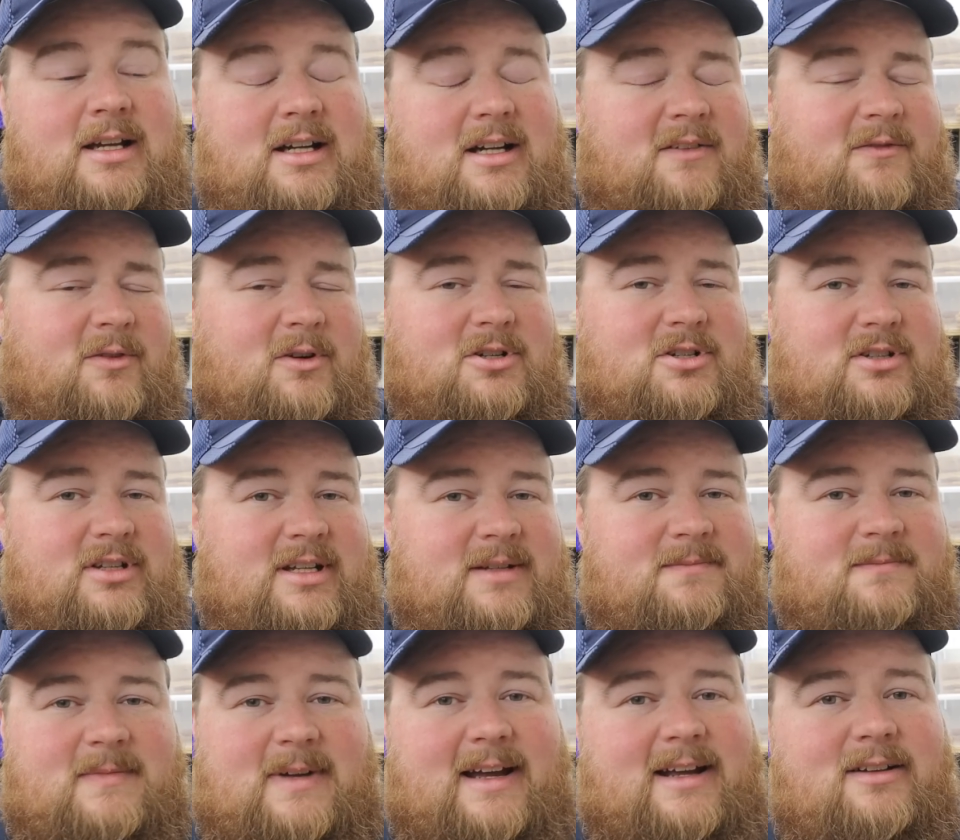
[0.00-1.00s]

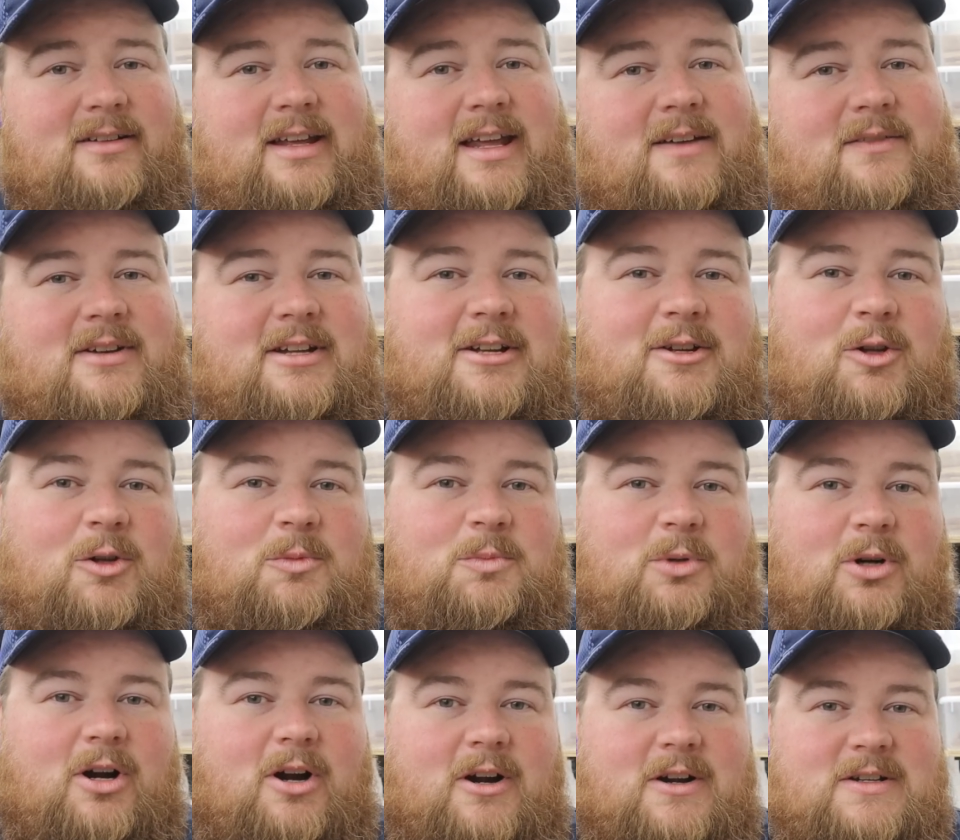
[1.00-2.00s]
Unfortunately, I don't have any gold
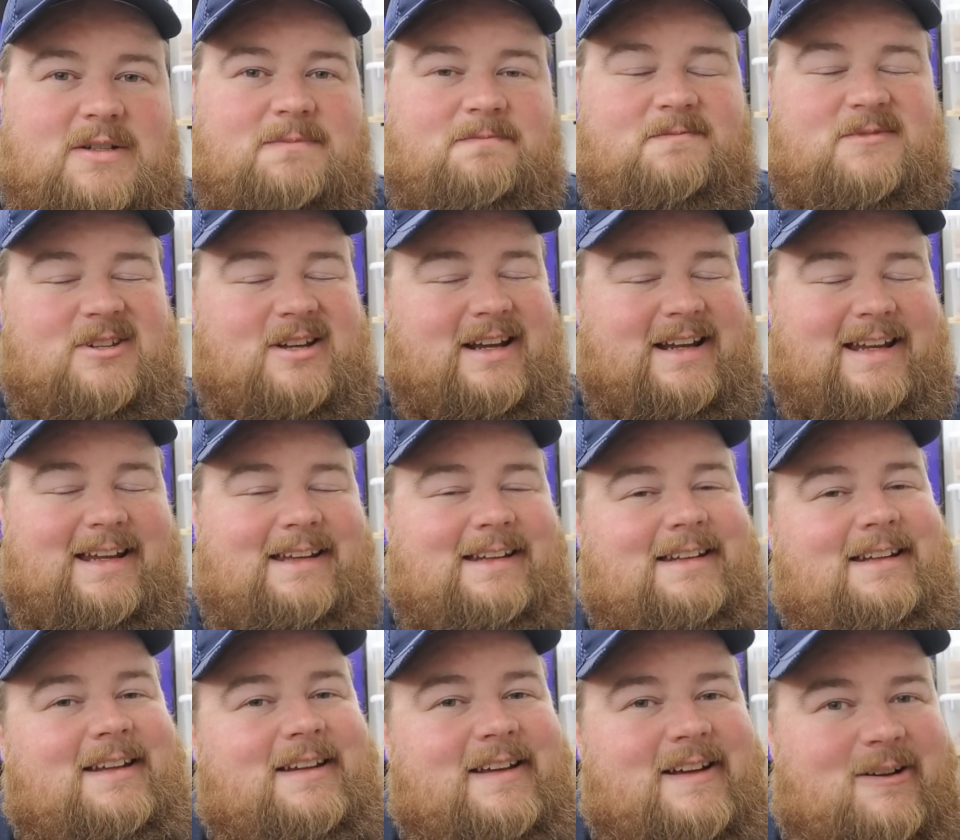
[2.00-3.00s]
bars, so I
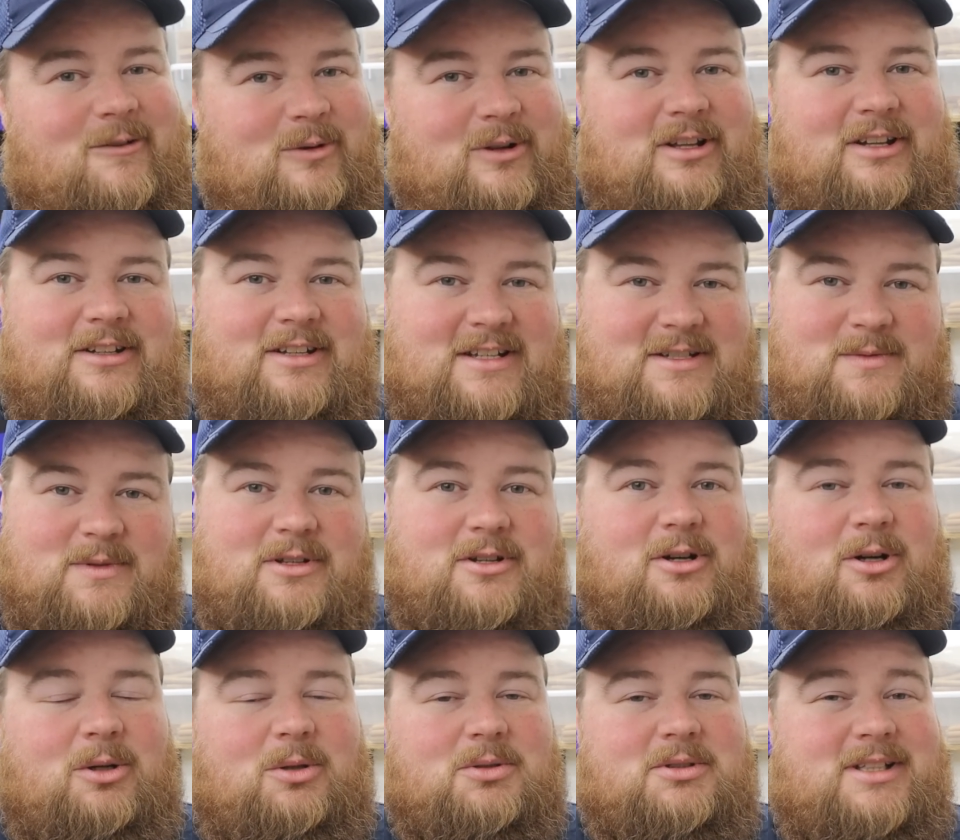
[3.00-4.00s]
can't tell you how well it does with
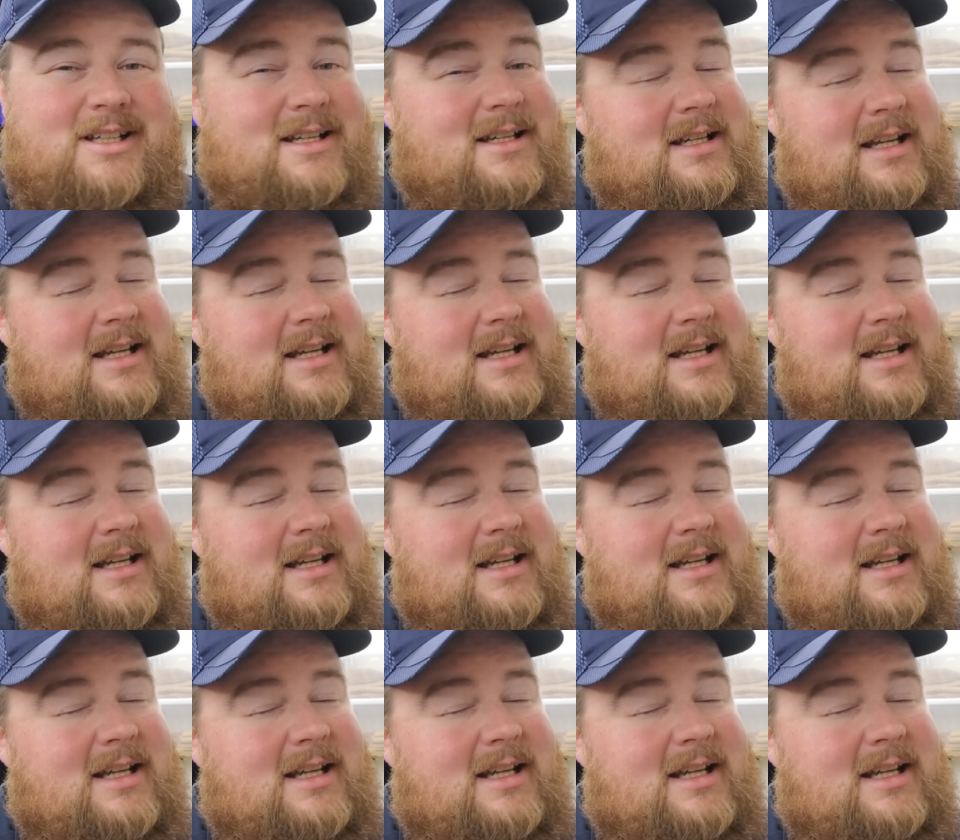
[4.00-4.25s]
gold.